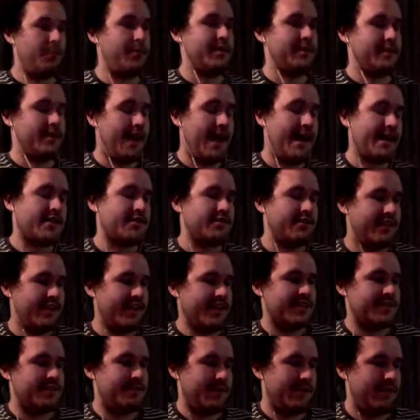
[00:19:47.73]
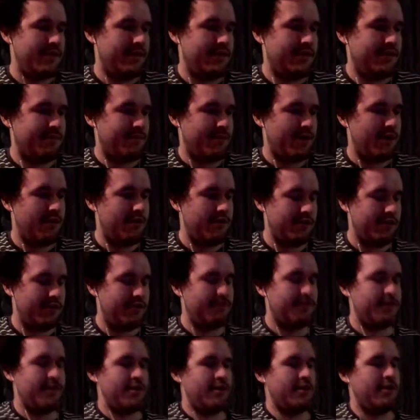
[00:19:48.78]
but actually that's been probably a
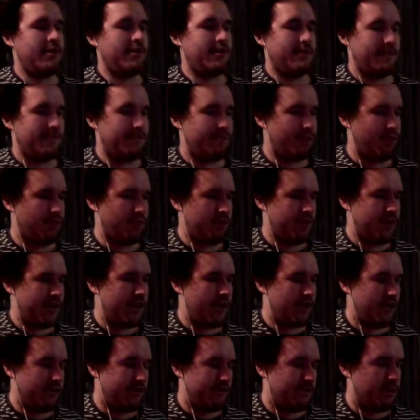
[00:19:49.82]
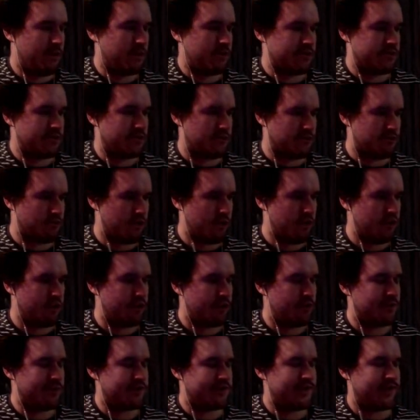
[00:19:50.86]
very important area of personal
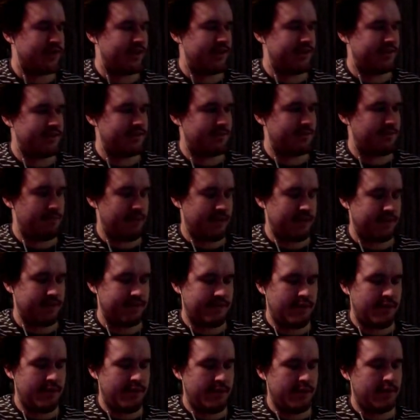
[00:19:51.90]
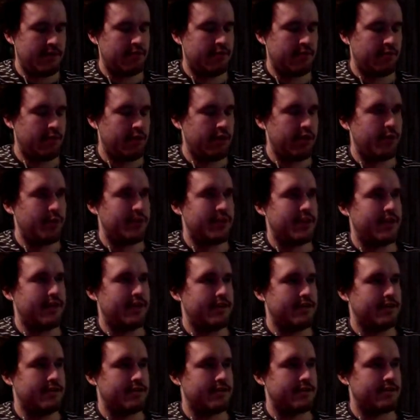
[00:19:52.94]
growth, was that, because I mean, really what that
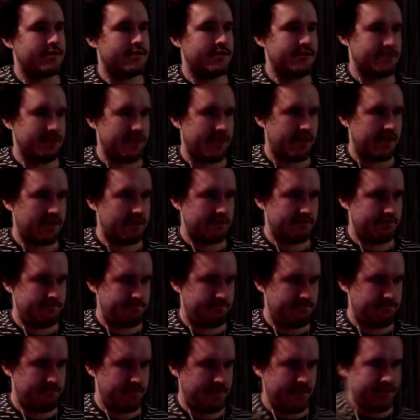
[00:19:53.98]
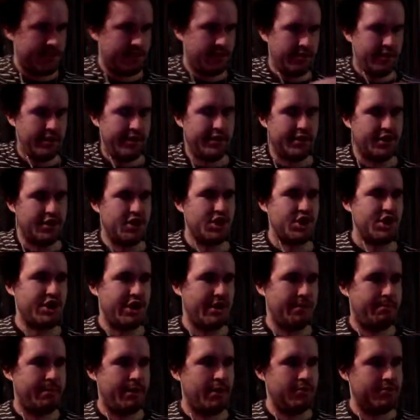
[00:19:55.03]
is like basically like the
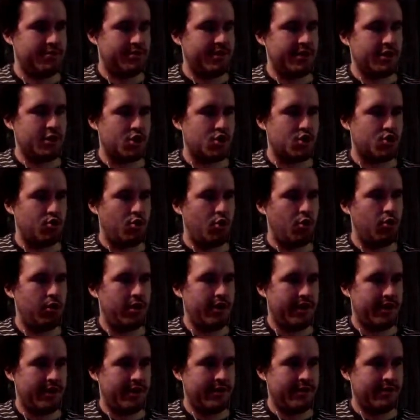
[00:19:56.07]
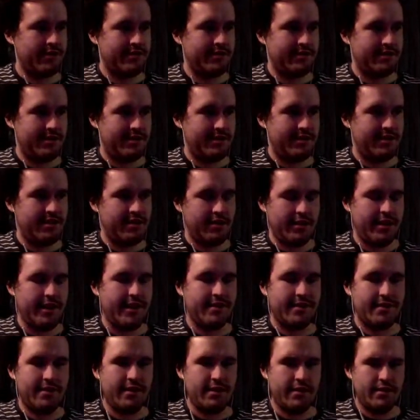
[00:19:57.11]
shit posting trolling,
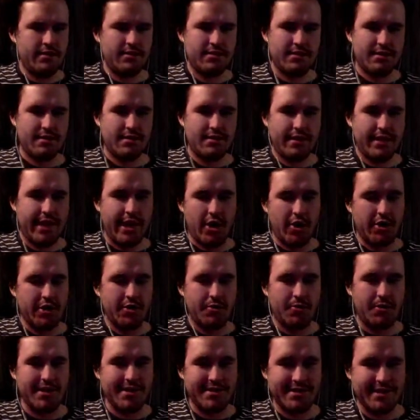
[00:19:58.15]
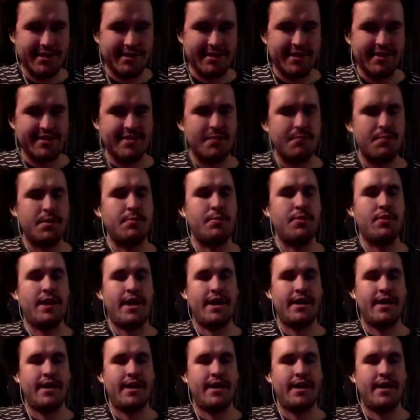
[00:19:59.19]
like characteristic that some people